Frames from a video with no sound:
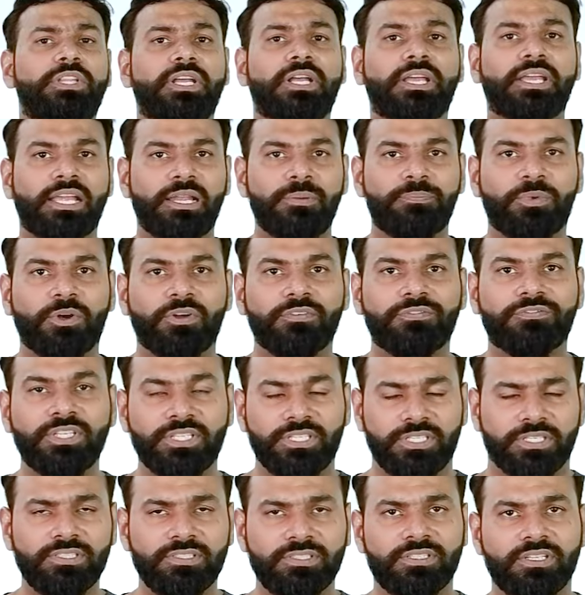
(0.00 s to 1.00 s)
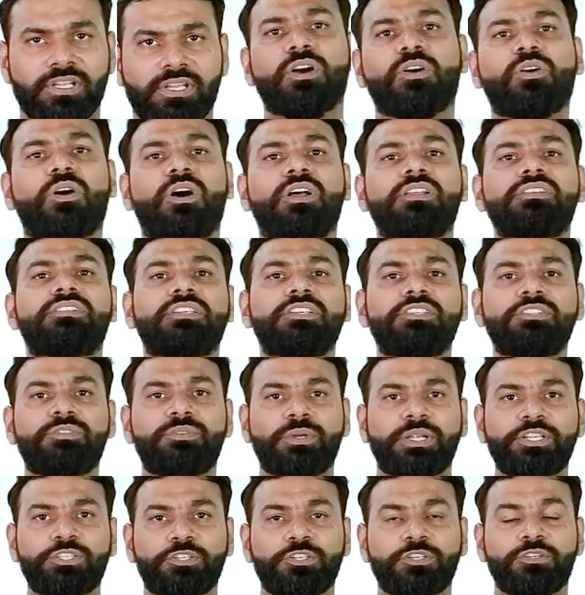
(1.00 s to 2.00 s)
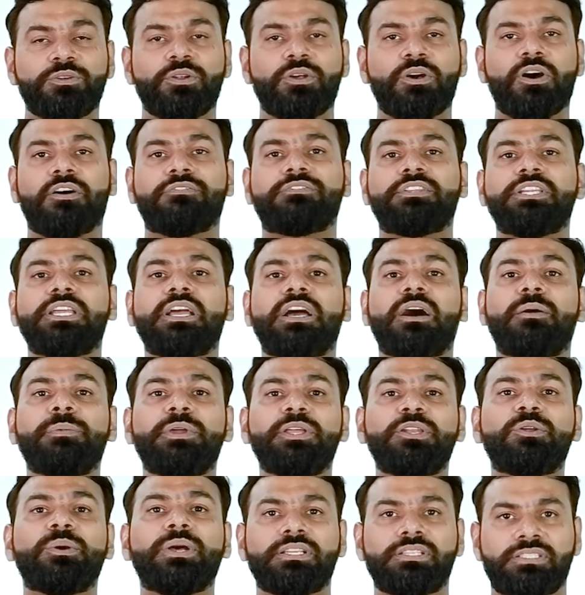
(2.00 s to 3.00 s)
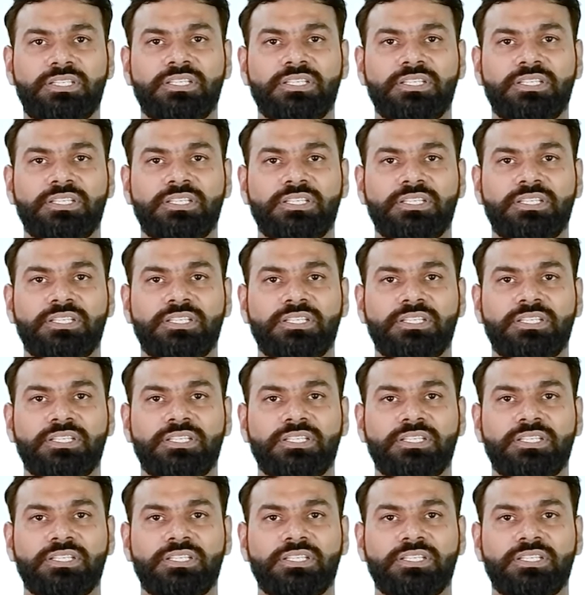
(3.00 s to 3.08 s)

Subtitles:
With the help of this, the concentration of the amino